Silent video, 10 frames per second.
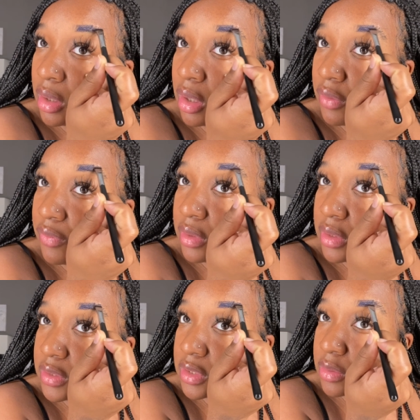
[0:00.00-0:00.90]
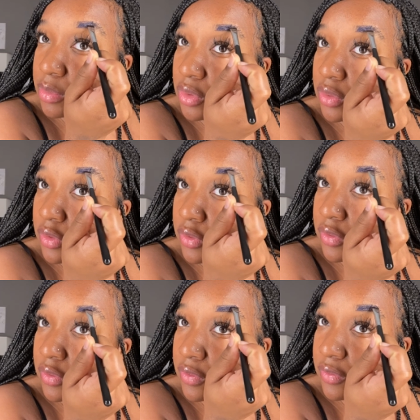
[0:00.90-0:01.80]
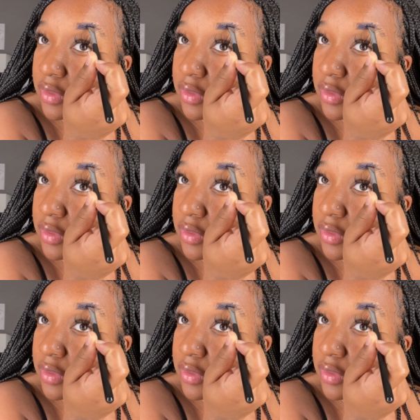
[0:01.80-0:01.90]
a really smooth